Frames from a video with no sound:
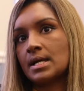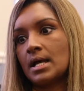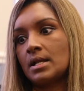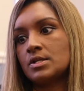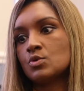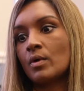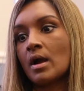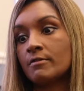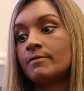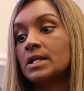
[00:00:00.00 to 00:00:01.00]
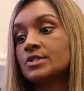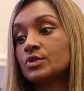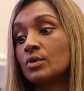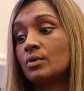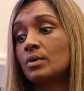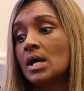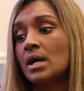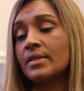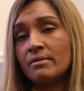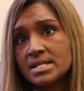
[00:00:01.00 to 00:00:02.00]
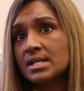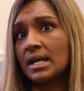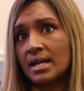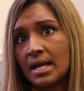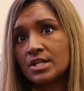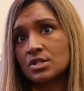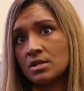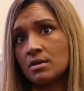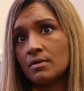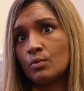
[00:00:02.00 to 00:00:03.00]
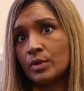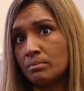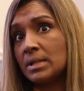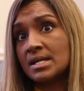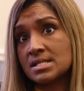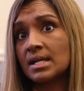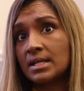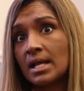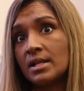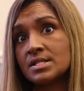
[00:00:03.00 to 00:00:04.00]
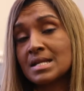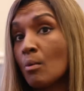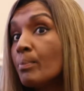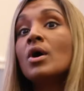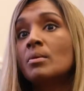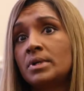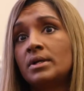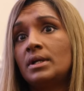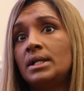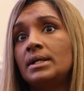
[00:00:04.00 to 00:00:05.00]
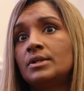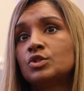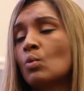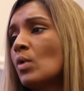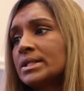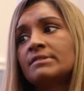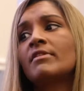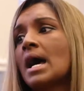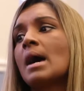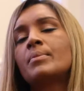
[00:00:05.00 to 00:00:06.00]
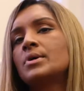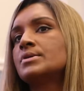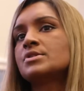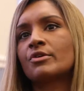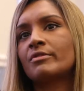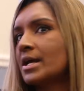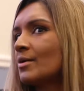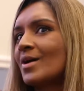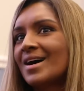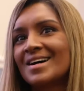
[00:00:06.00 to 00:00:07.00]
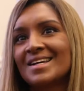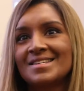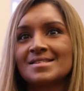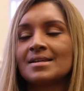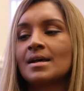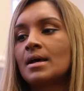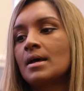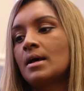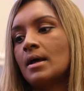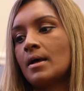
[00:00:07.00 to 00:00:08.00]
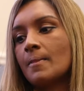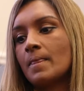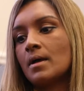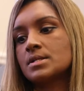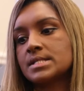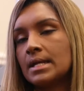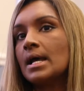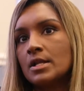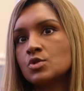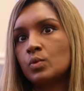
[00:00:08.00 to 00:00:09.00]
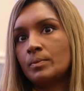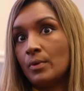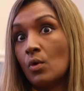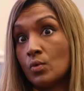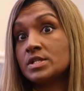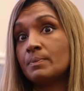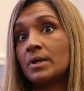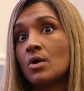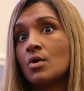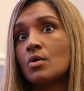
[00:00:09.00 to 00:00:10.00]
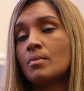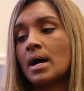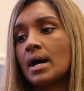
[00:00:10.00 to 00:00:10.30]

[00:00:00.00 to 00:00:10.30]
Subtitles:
Helens, where I feel as though there is a connection with me and St. Helens now permanently. So whatever happens career-wise, St. Helens will always be home.